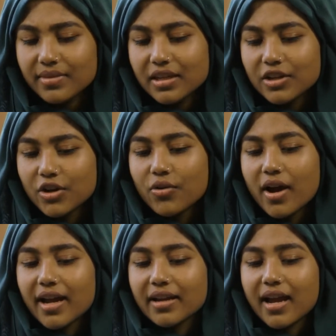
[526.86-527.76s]
you know,
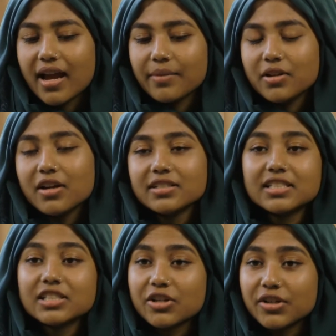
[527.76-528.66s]
I'm not
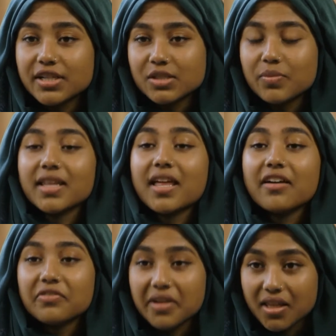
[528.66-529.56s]
discouraged by
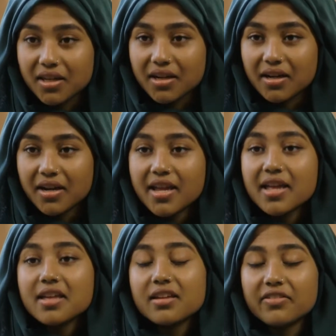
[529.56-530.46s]
that failure.
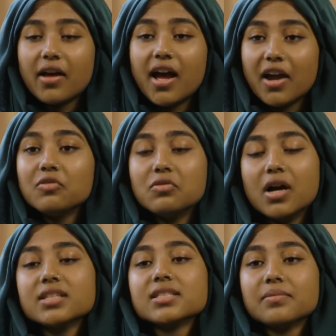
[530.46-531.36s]
If I
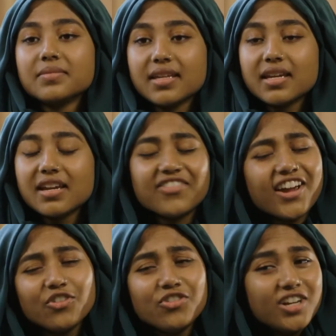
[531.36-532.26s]
want something, if
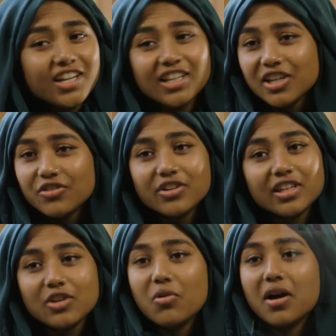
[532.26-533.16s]
I really,
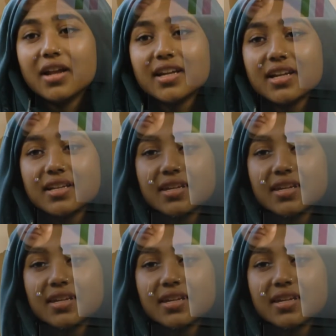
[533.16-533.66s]
really want it,